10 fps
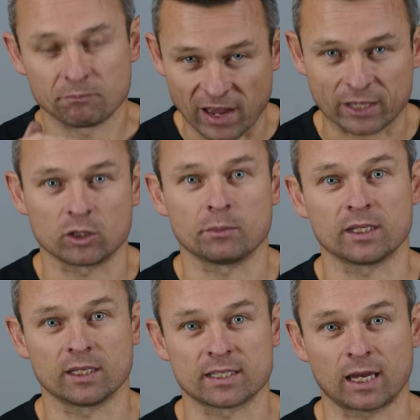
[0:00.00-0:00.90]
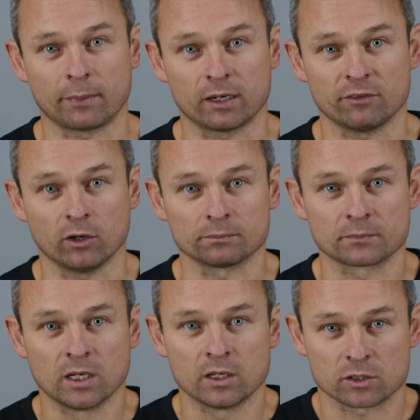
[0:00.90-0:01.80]
vacuum in the intake manifold.
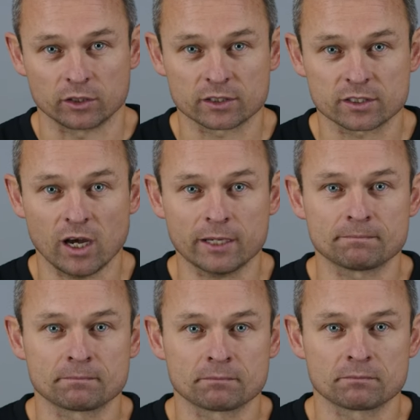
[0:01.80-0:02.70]
So you decide